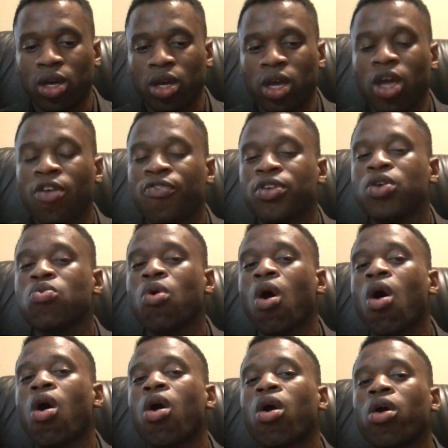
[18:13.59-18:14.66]
if you
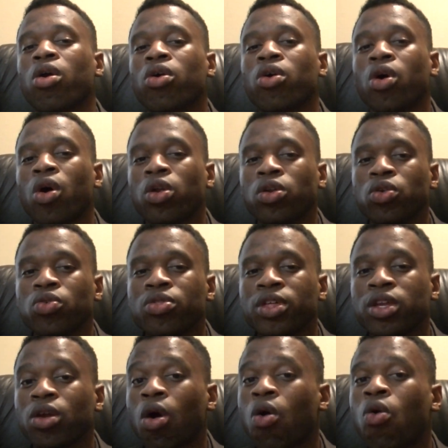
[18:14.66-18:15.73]
are
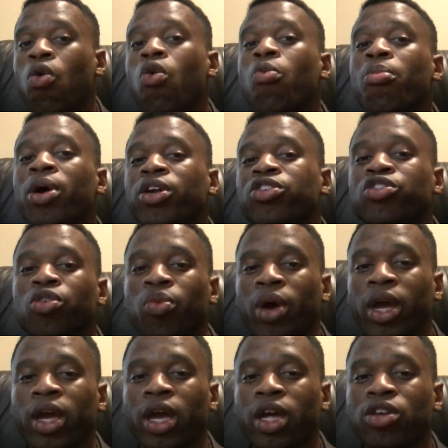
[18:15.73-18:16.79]
losing a whole bunch of
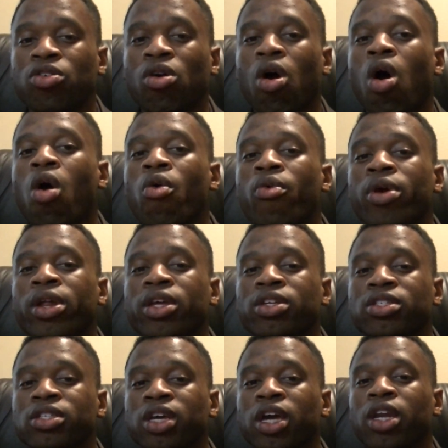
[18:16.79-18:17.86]
weight and you're already a
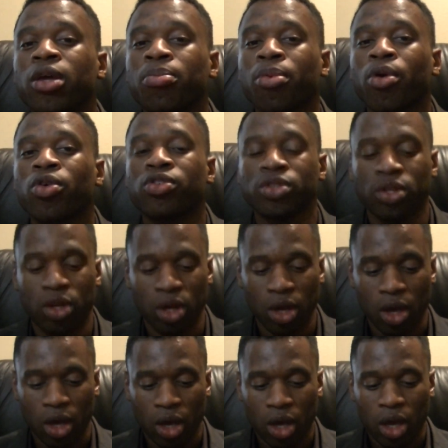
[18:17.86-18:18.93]
skinny person
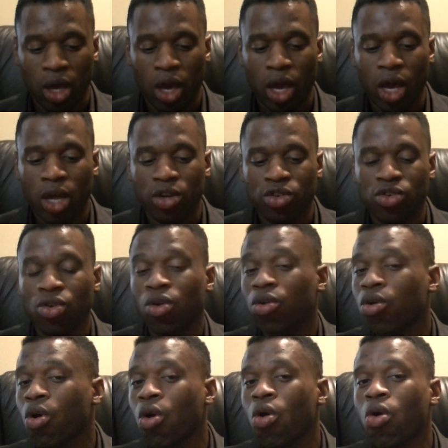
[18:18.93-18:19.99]
and your
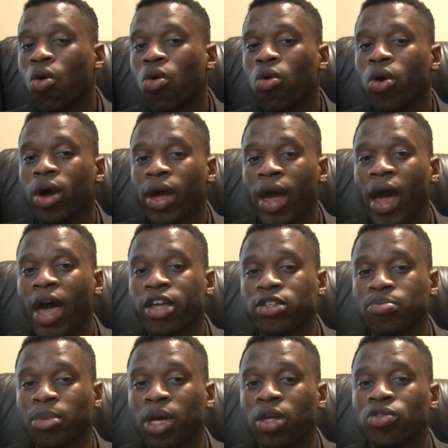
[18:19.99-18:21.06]
goal has
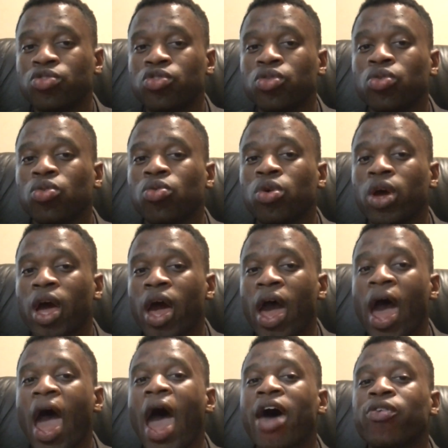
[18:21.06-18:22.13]
been to
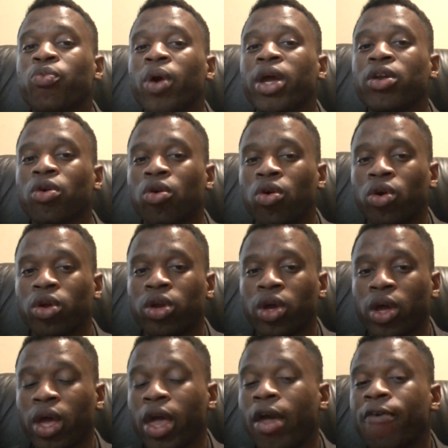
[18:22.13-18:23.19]
add weight on,
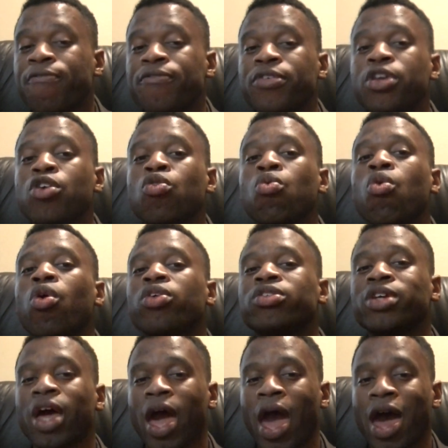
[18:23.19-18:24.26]
if you want
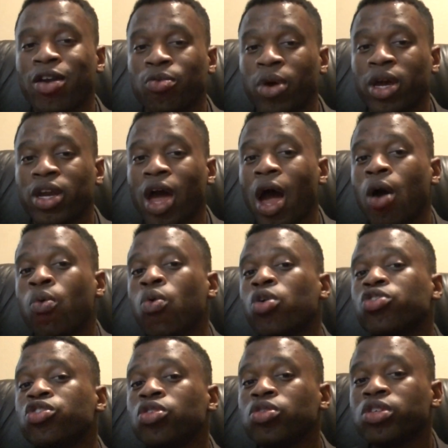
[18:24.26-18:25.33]
to add weight, I
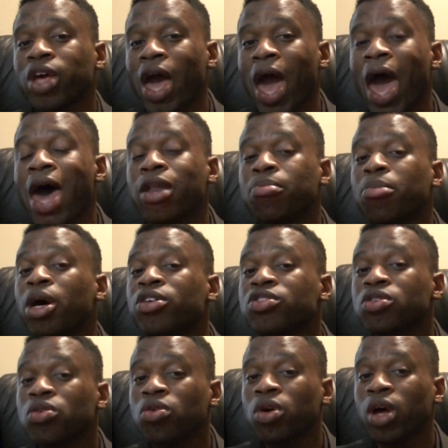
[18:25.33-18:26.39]
want you to add
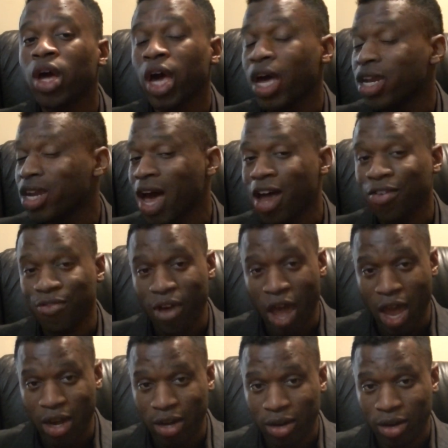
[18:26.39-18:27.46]
muscle and not fat.